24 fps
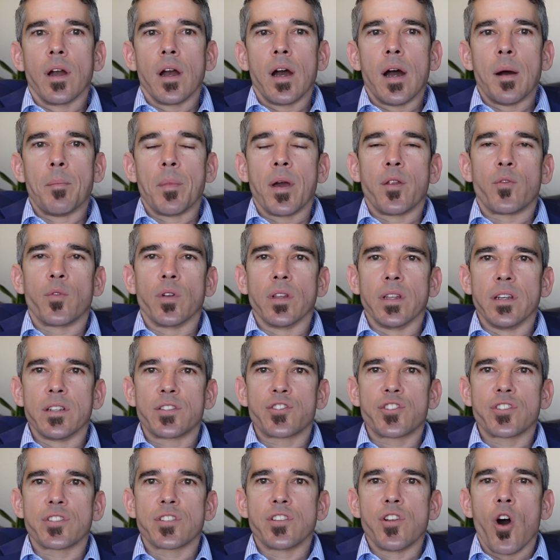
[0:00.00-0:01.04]
and really
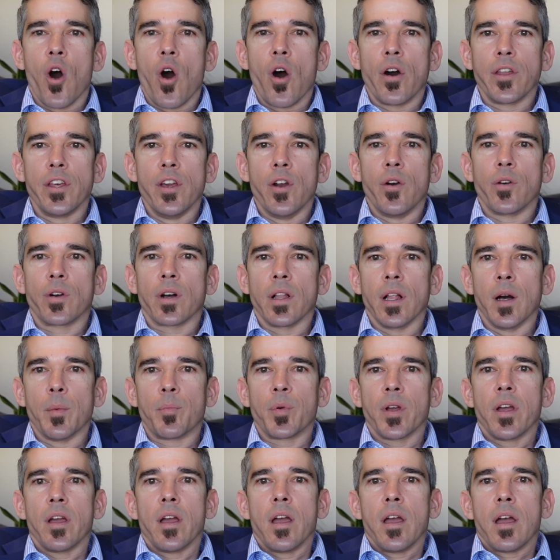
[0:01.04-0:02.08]
it's just an audio clip